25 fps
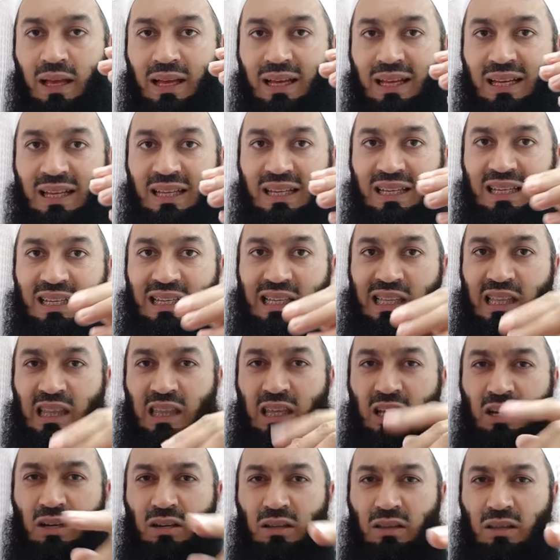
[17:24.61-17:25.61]

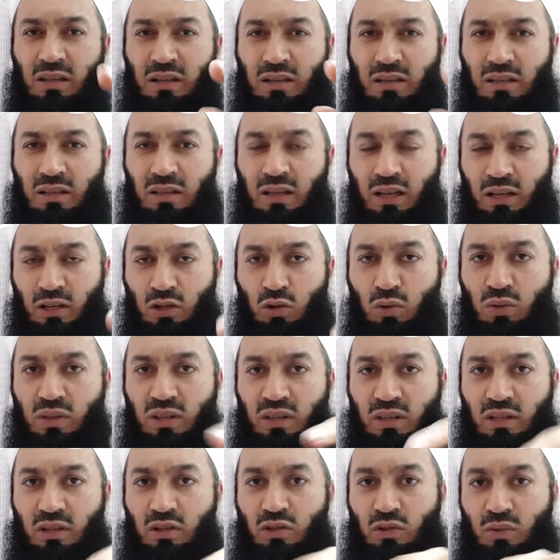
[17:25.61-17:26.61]
I know
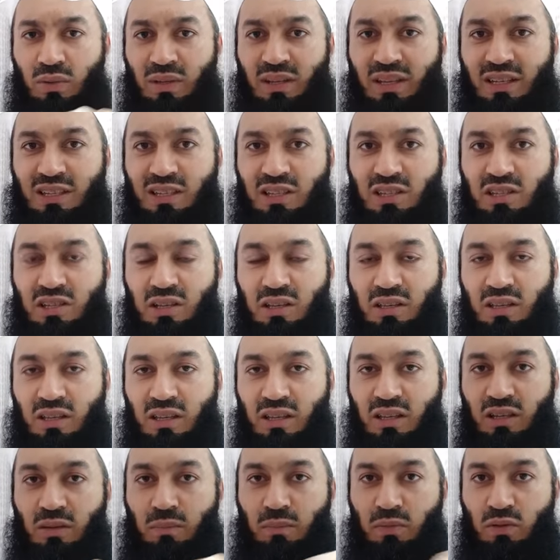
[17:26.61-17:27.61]
that they're doing it in
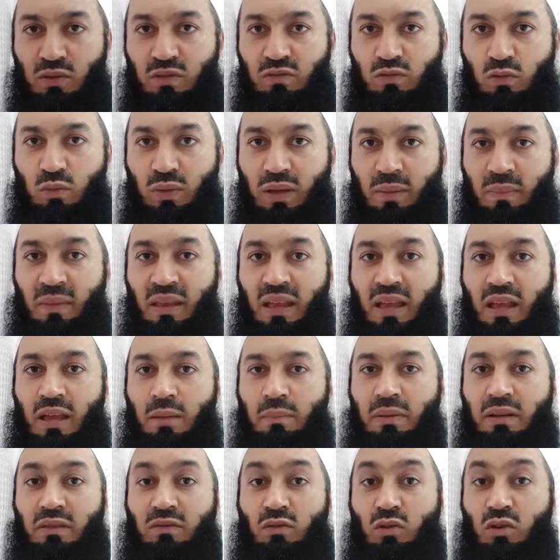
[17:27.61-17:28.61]
Turkey in a beautiful way.
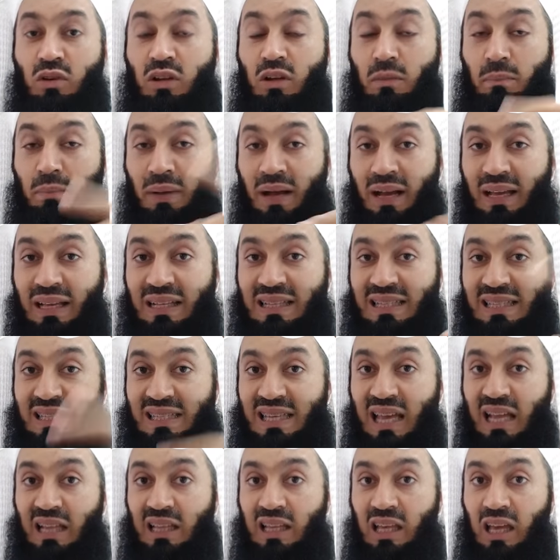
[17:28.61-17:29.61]
But if you're going to buy and
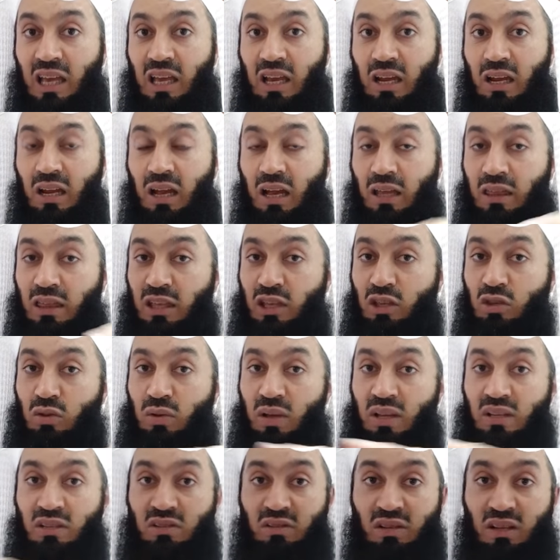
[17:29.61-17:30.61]
sell hair, I
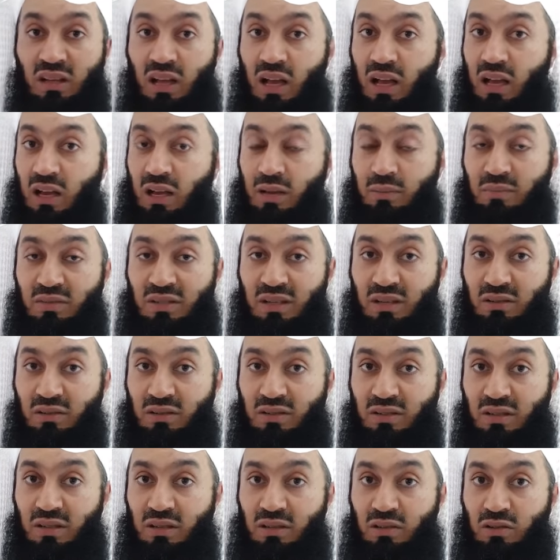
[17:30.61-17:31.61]
think you're entering haram
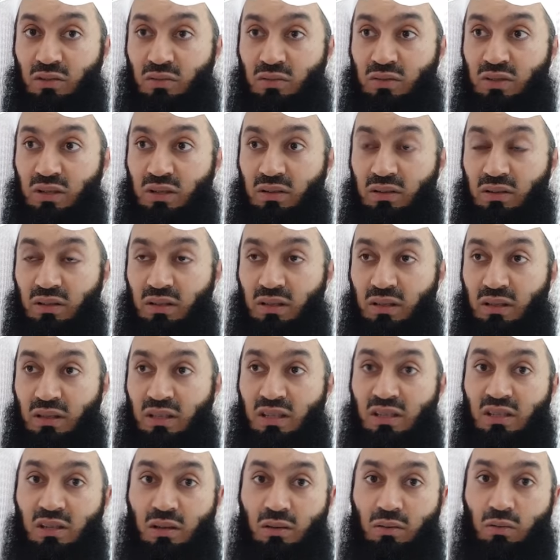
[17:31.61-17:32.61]
territory. You know,
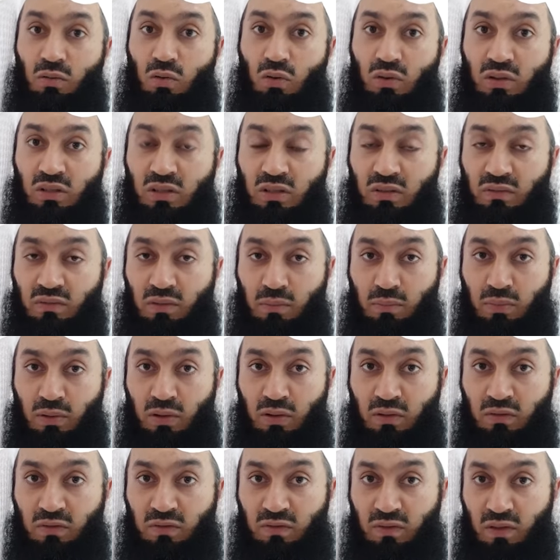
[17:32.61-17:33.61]
these are organs of
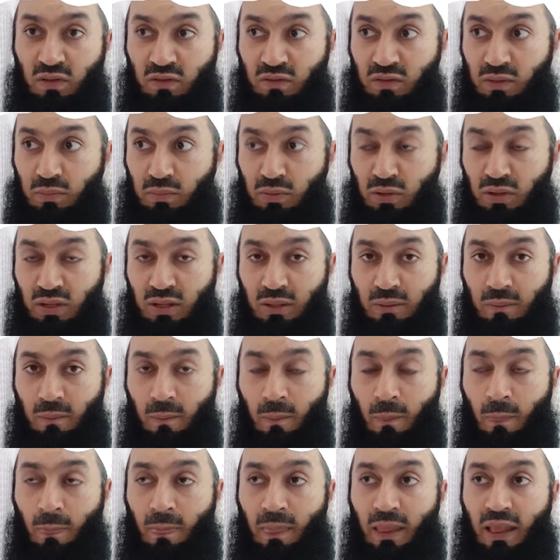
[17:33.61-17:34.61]
the body.
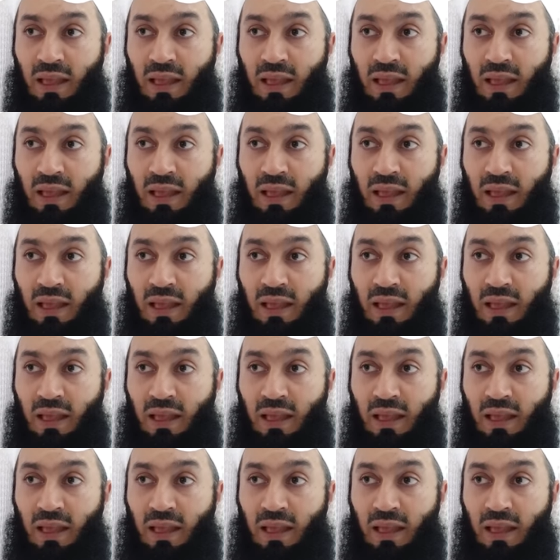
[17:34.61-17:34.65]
